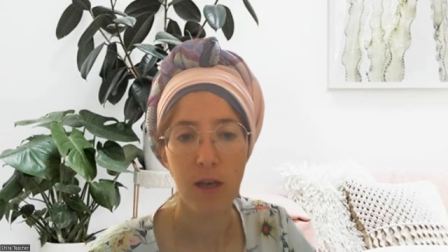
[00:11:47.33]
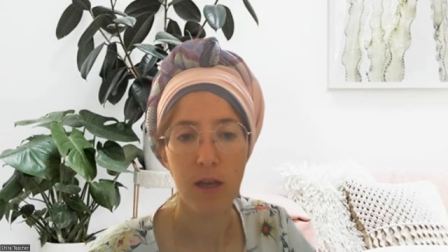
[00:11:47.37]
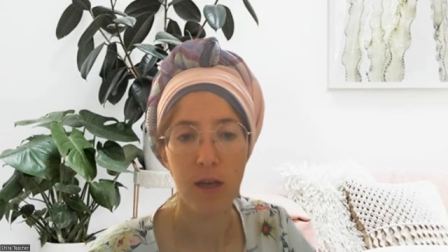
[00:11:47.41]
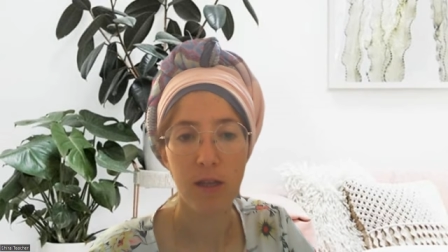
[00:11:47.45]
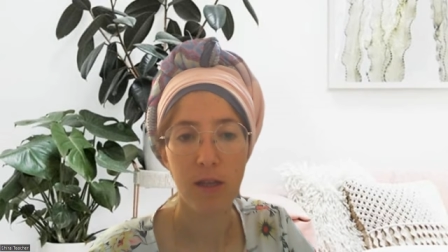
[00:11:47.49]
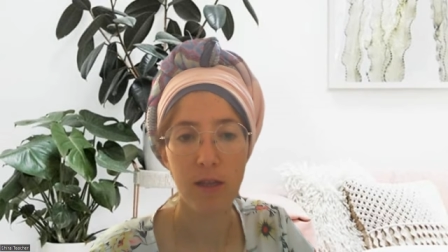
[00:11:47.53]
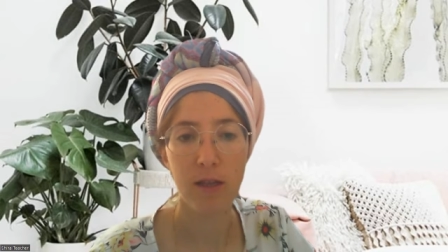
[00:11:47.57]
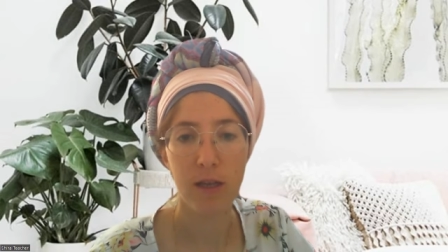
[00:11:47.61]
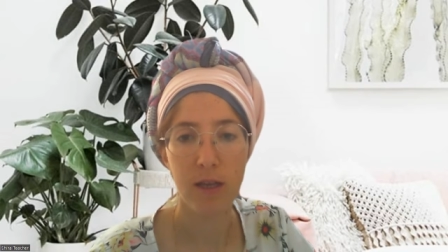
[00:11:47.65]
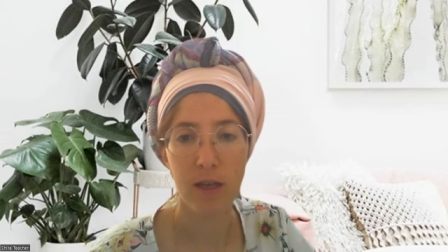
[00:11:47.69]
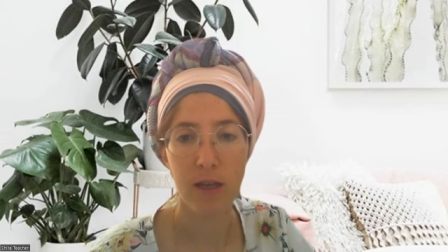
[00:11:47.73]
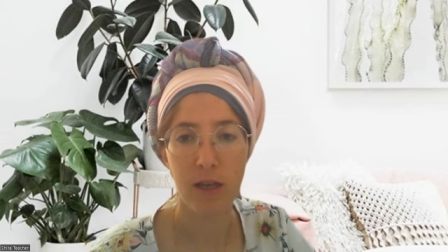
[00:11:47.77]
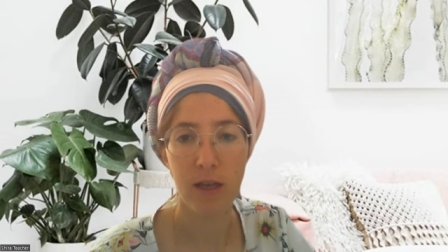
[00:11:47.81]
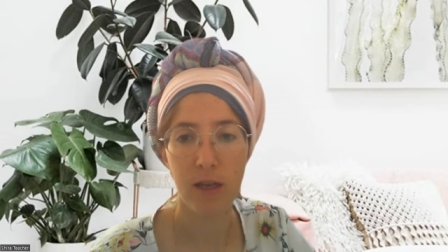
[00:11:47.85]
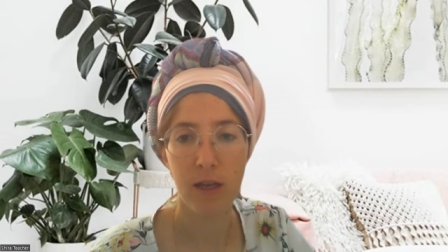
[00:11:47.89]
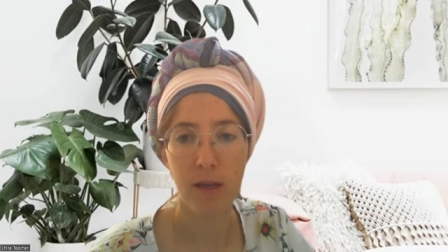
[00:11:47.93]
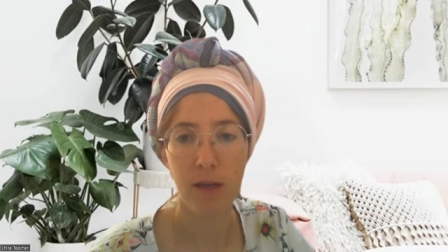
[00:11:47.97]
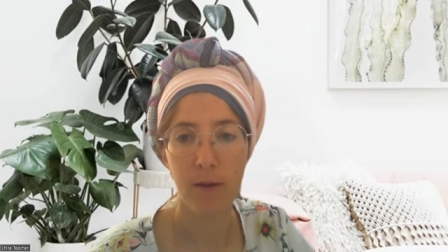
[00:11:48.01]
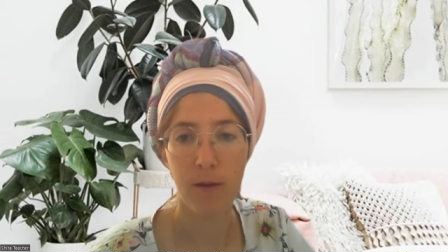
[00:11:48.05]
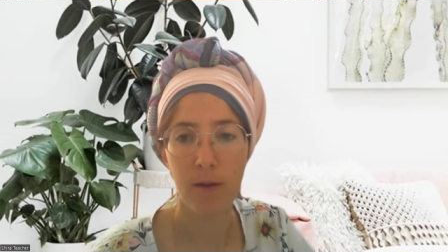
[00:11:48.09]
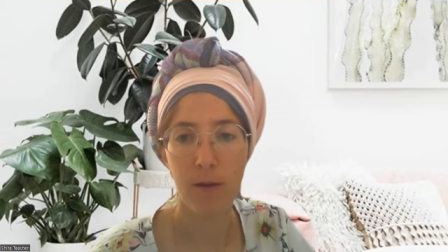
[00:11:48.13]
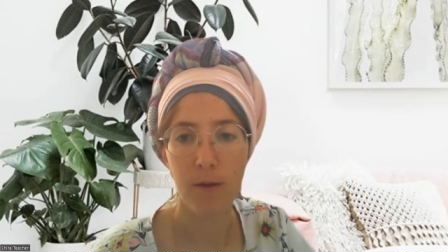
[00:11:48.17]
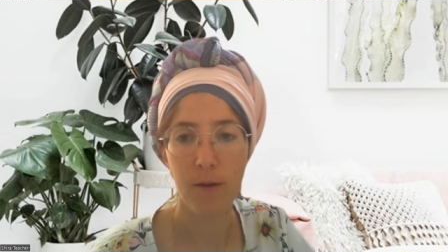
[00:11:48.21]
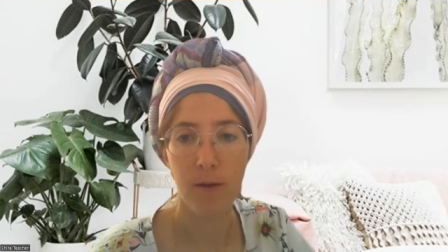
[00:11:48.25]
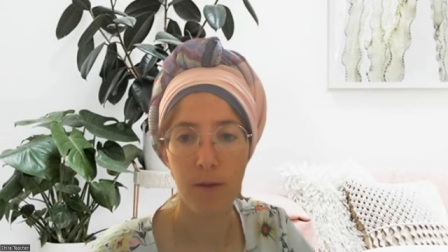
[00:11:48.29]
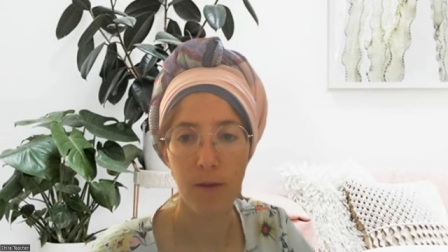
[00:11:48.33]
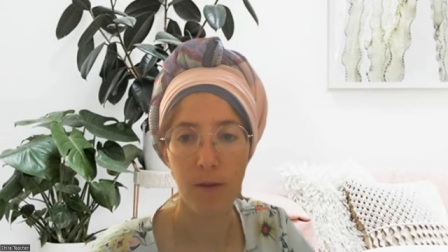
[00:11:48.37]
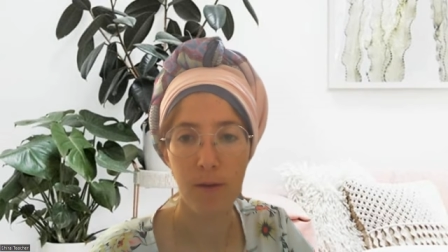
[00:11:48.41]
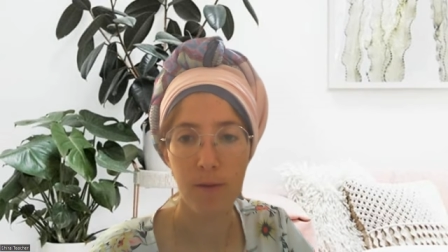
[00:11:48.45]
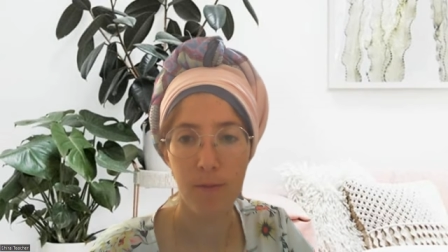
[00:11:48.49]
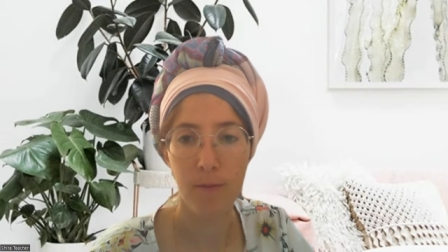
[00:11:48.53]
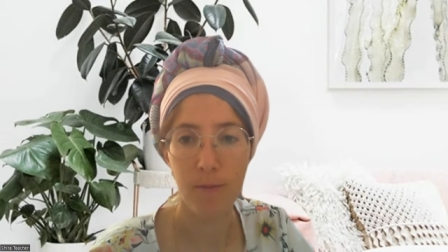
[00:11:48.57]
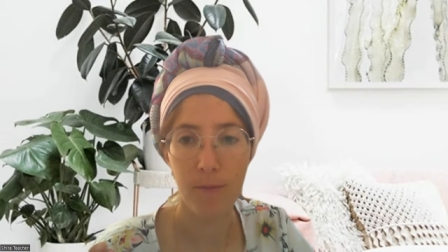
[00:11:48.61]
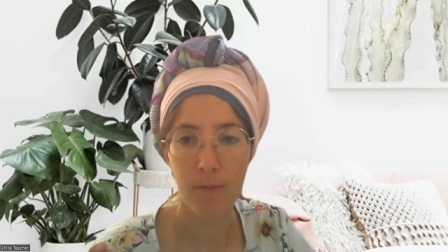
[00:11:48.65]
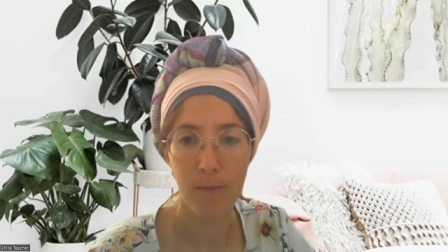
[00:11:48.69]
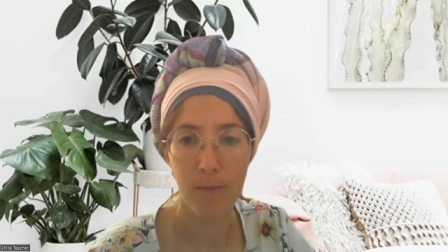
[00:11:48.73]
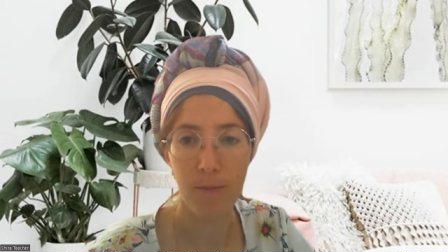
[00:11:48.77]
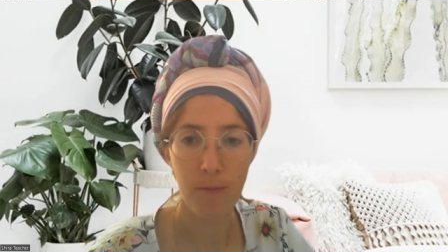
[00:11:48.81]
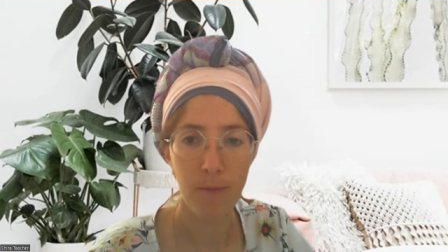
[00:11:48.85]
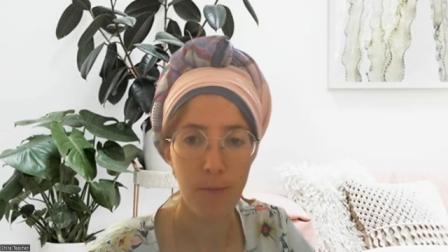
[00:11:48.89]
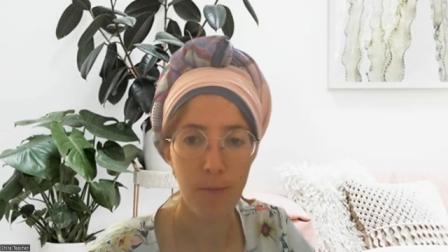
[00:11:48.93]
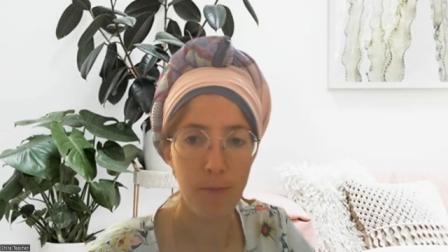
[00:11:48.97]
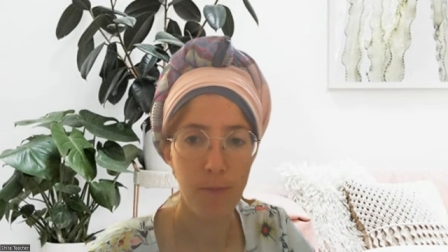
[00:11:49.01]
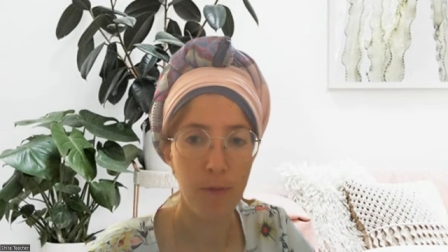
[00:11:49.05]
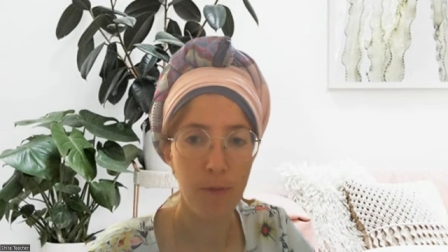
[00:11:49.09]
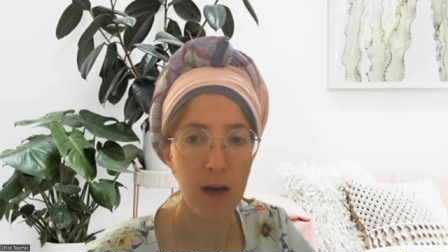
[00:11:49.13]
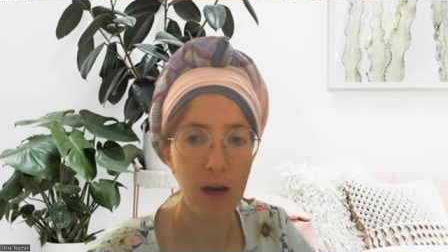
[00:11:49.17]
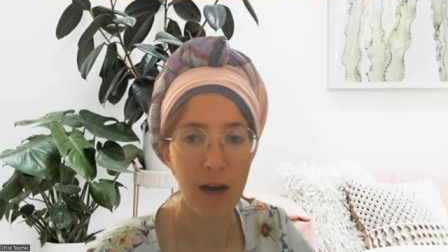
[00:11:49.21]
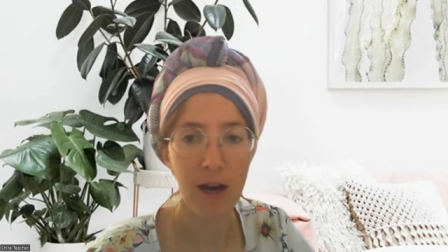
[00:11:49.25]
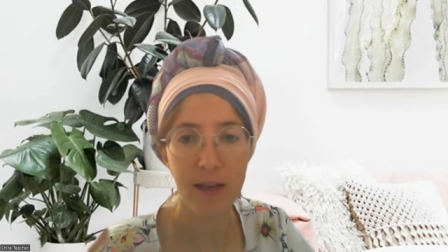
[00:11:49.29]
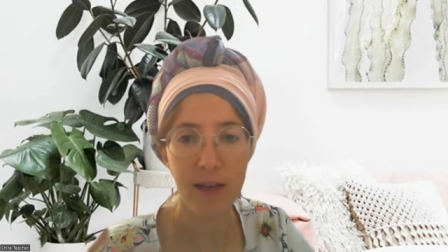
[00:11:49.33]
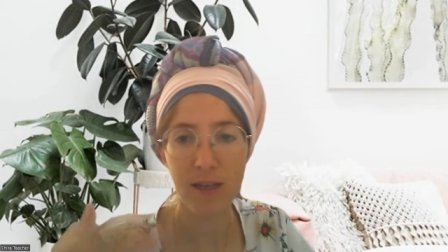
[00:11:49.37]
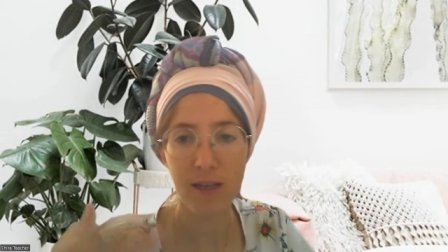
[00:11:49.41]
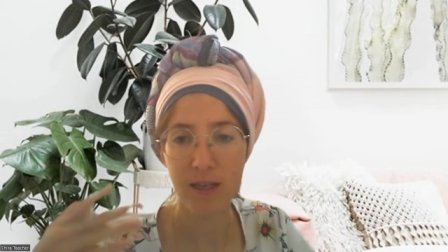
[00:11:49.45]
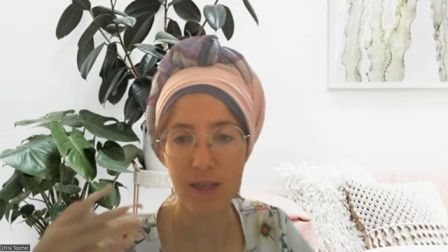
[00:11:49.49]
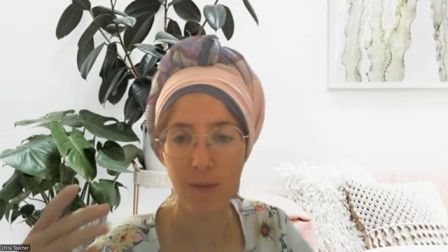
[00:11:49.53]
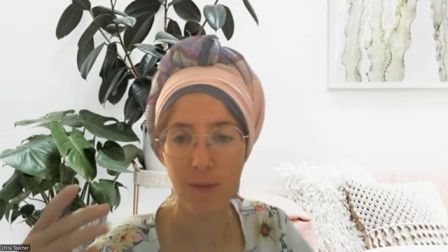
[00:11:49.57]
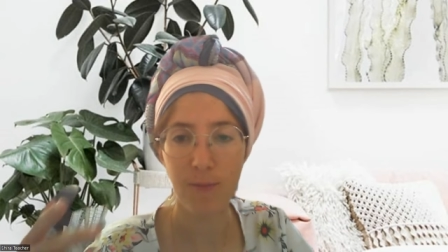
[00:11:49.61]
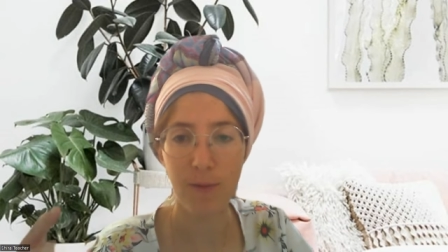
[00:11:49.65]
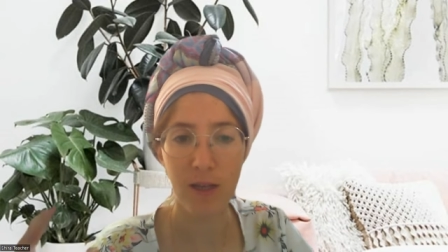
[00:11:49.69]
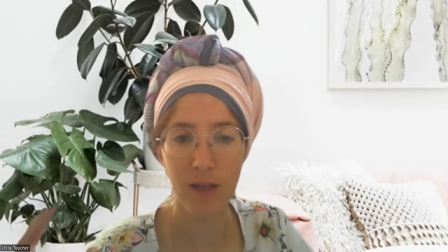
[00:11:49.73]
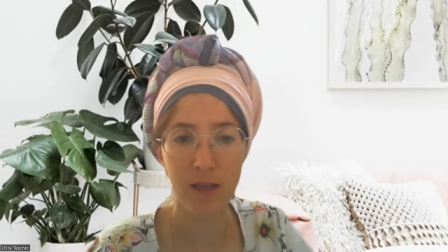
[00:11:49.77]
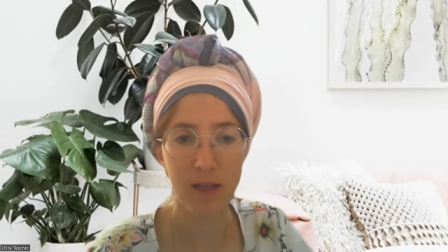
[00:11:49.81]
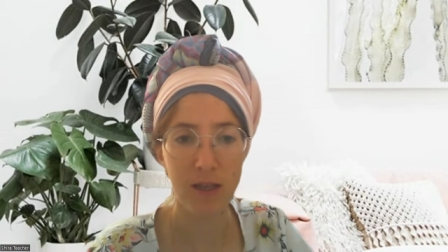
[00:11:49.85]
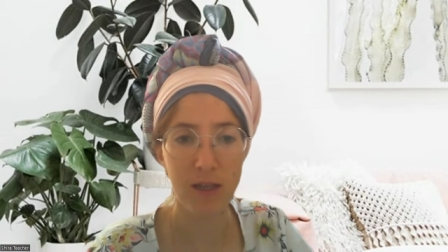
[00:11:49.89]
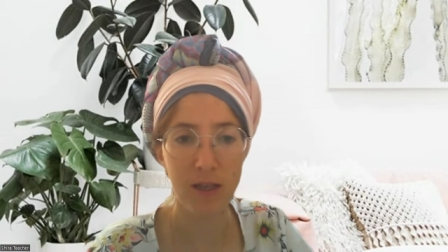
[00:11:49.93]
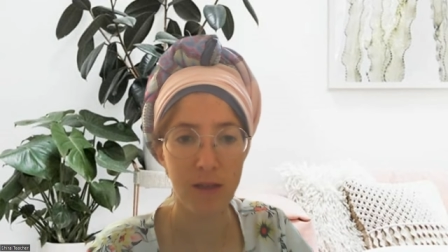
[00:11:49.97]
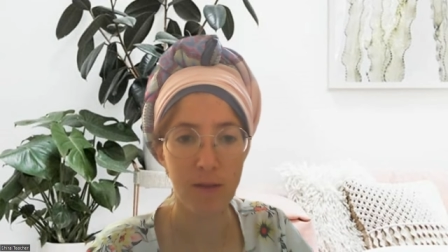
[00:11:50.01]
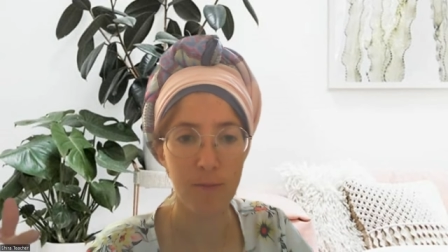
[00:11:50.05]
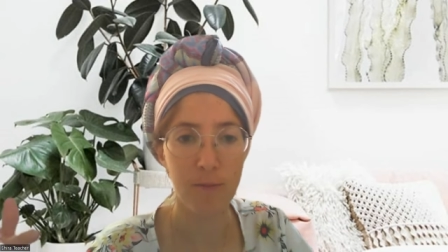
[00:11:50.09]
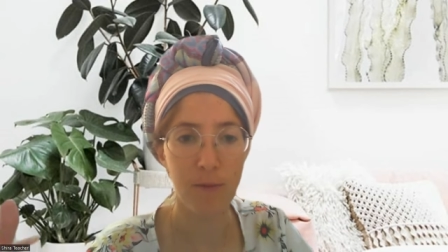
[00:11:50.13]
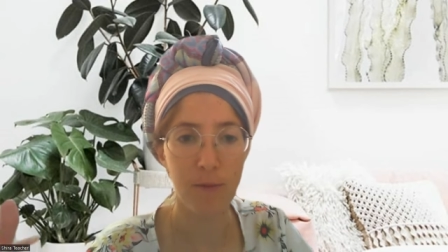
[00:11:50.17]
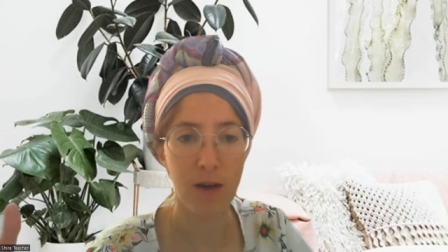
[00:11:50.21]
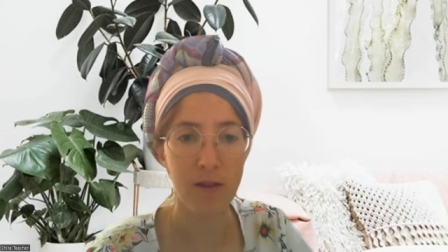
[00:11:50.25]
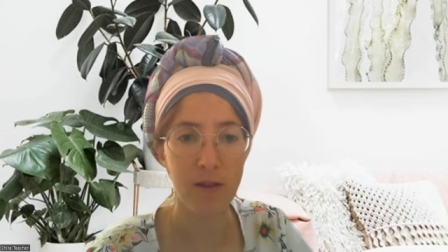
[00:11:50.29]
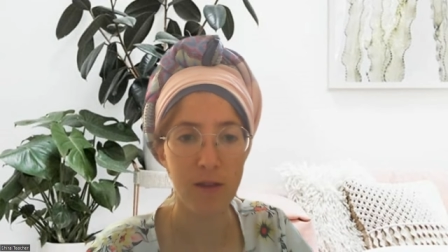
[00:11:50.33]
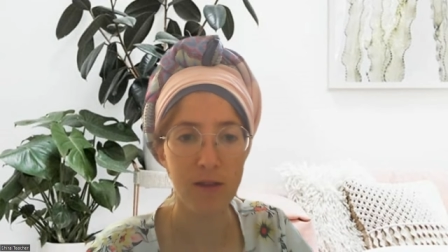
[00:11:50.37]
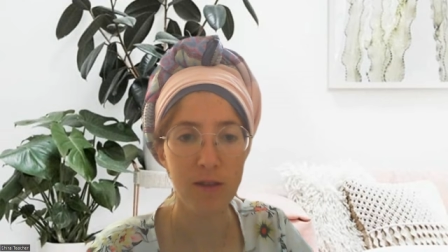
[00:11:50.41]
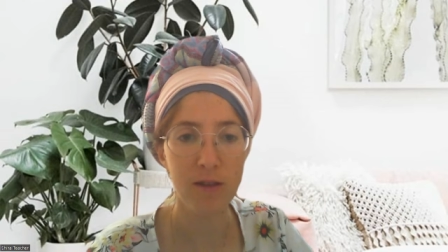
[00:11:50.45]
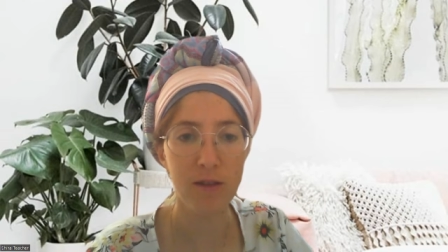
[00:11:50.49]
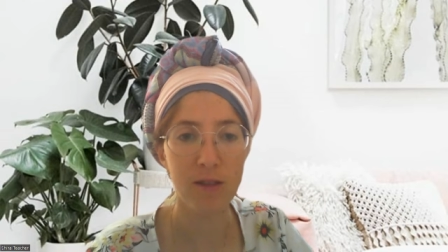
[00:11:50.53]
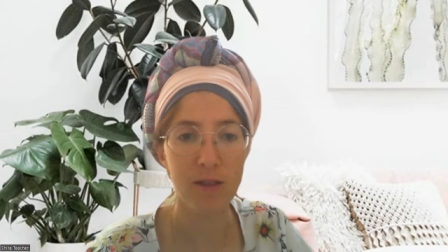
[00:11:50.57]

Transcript: the highest place in the mountain,